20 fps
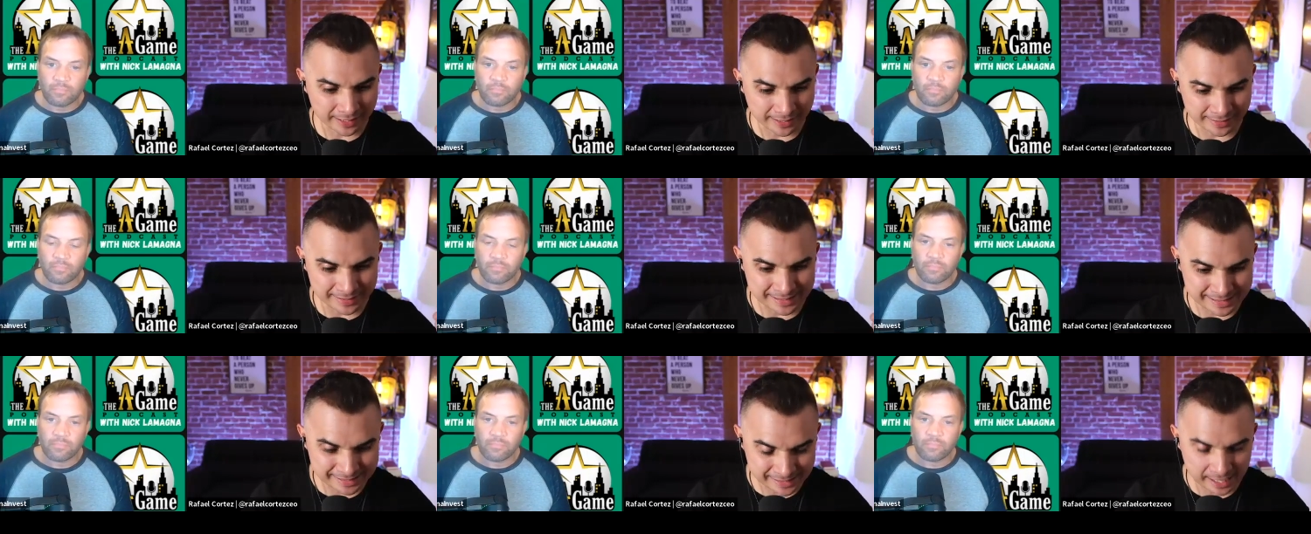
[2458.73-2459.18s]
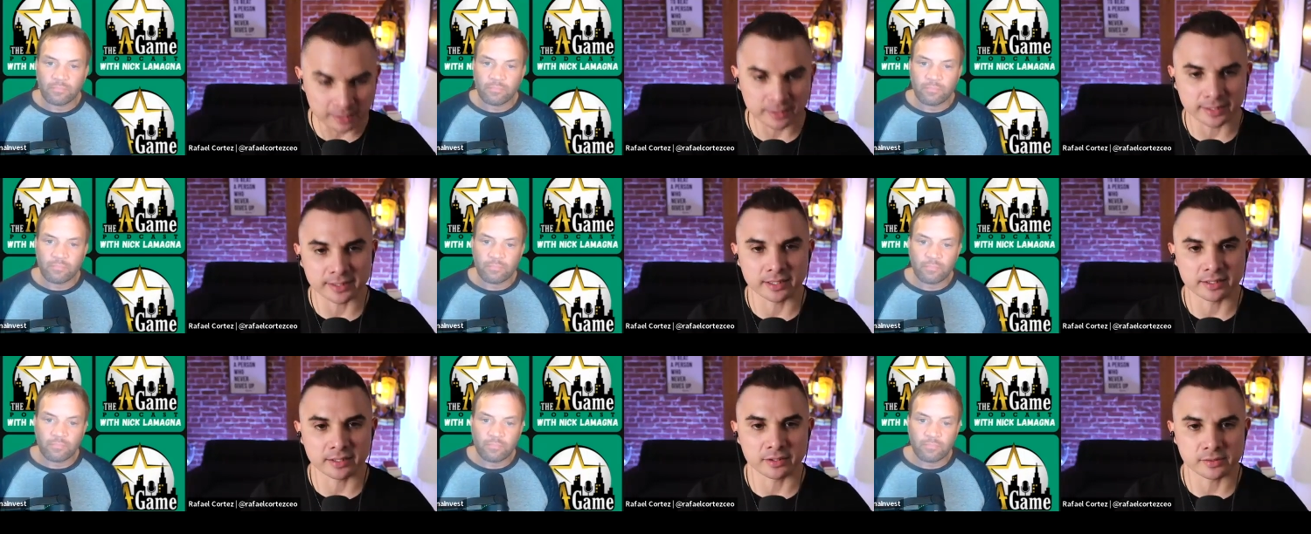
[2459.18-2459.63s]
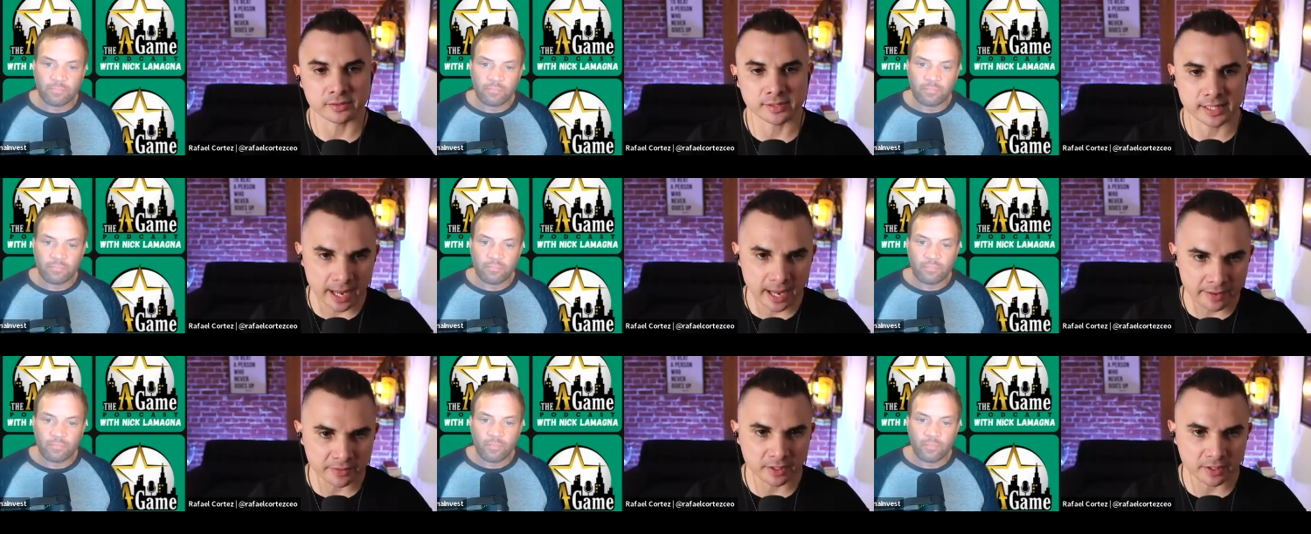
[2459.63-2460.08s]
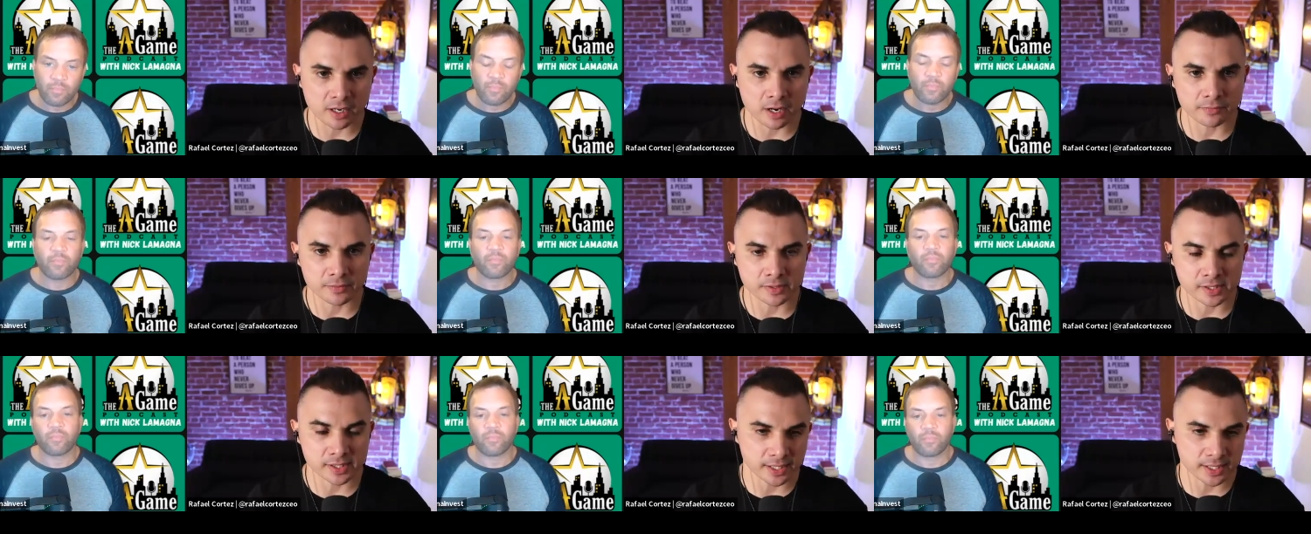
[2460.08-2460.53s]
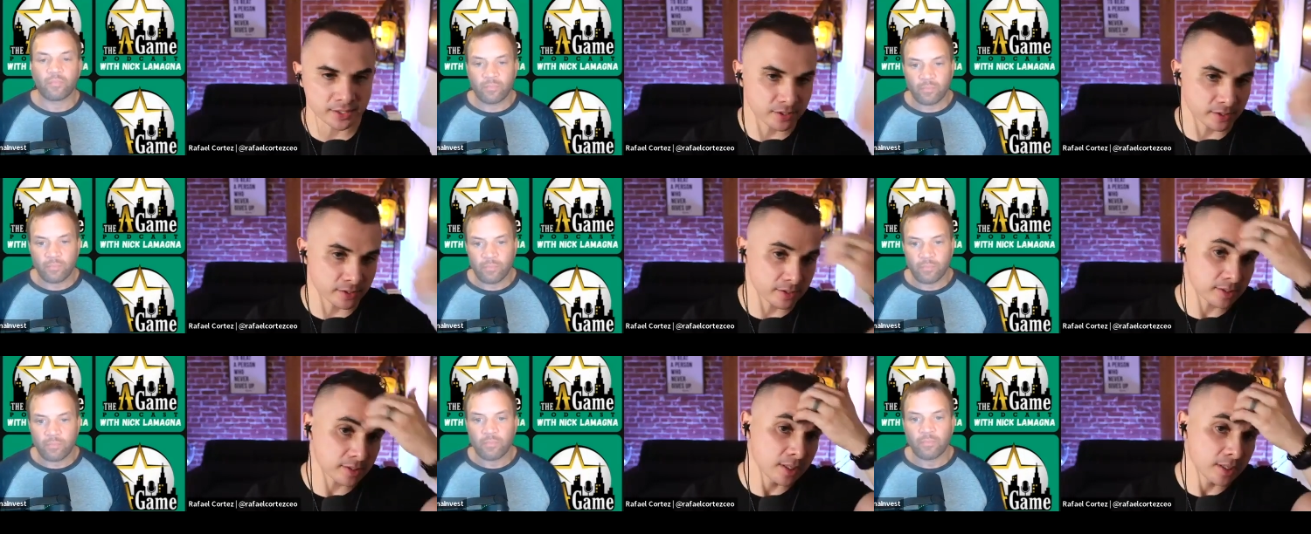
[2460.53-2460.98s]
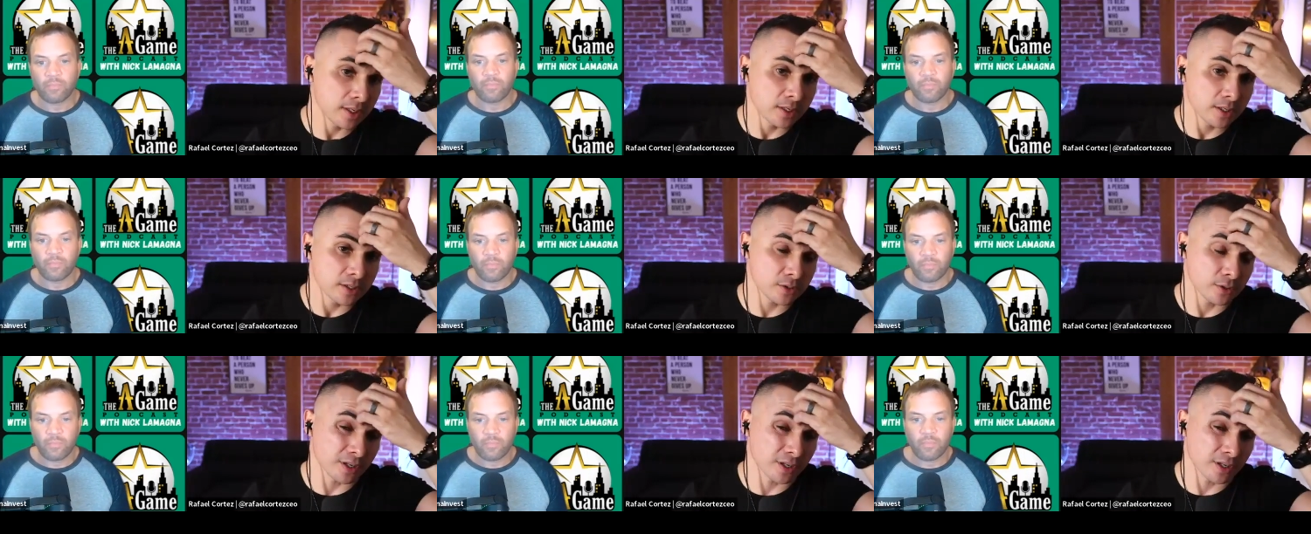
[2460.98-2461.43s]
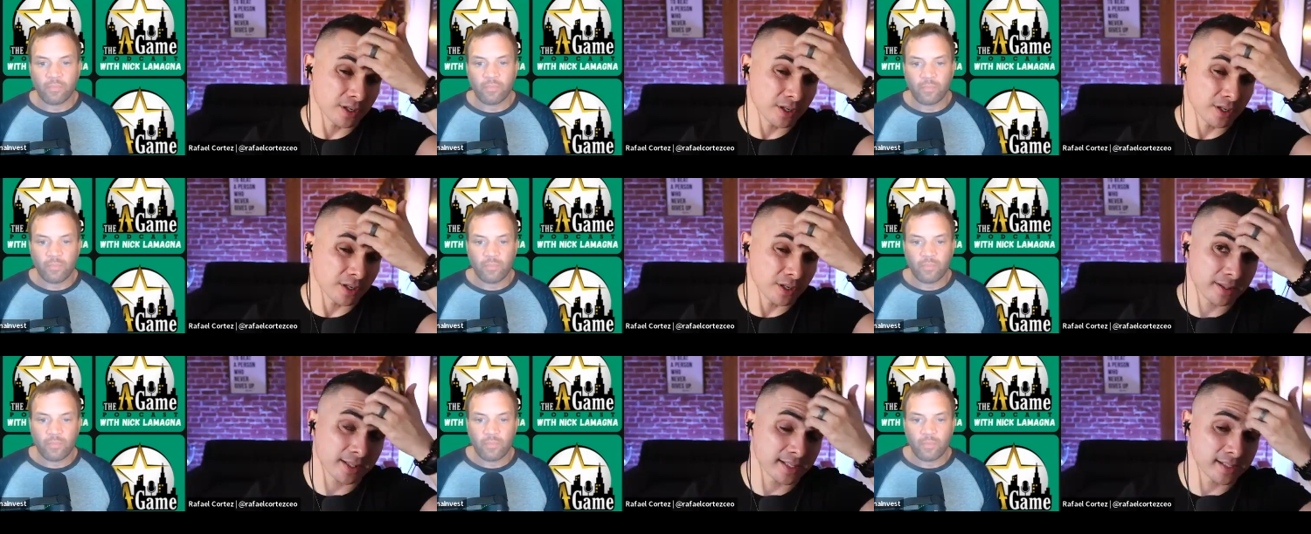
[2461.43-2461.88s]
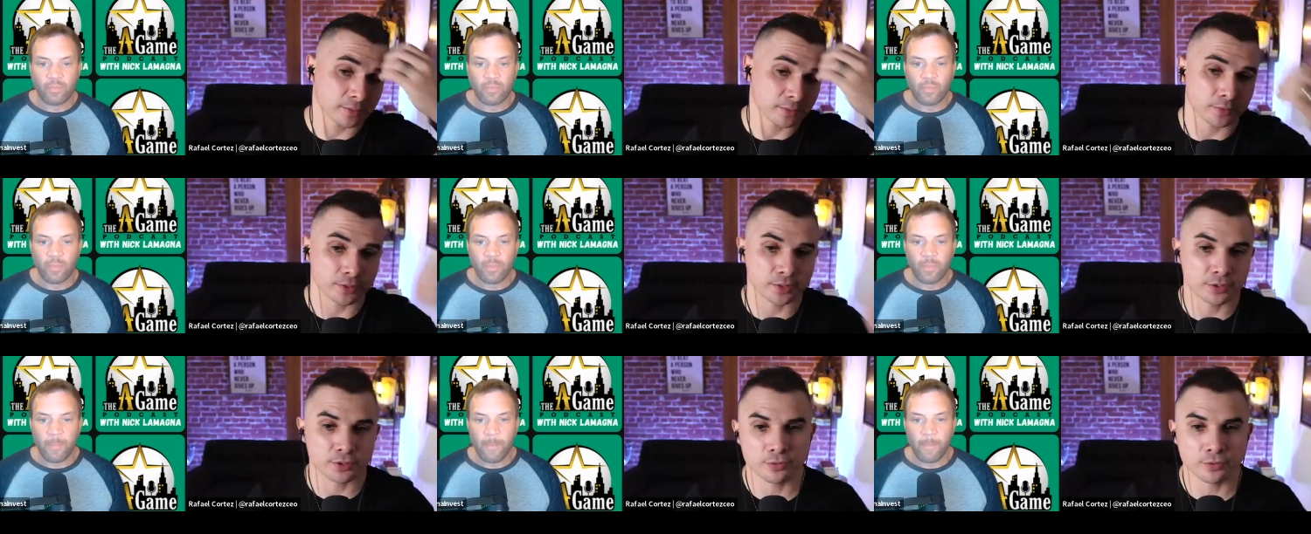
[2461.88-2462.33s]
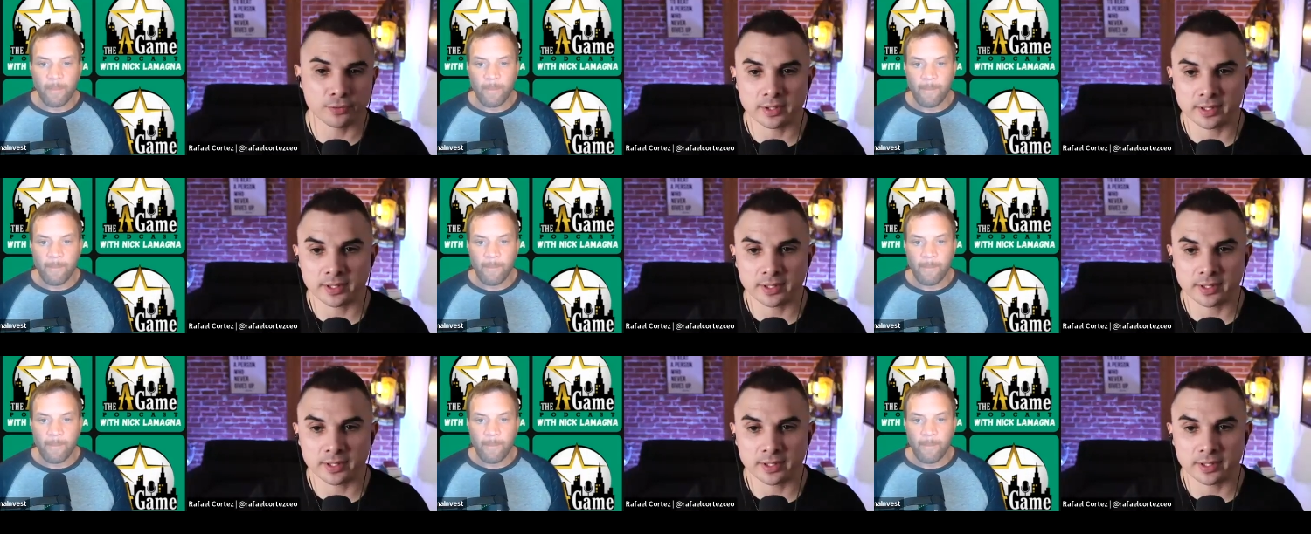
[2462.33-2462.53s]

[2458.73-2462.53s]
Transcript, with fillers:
Speaker 1: selling the deals and having conversations. So a couple of things that we're doing that